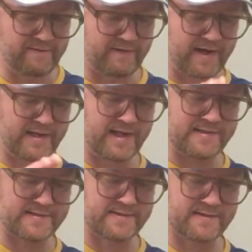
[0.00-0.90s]
I
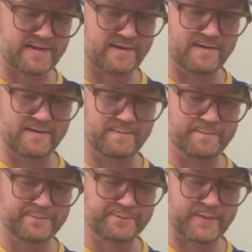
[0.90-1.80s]
guessed a
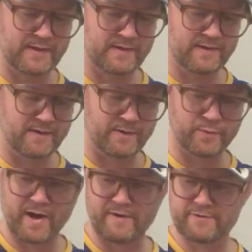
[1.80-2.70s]

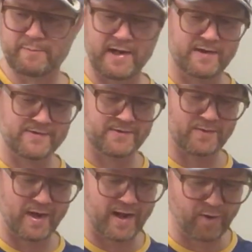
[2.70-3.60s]
craft beer, so
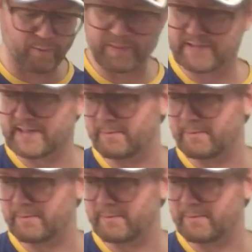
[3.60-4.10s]
I hope it's number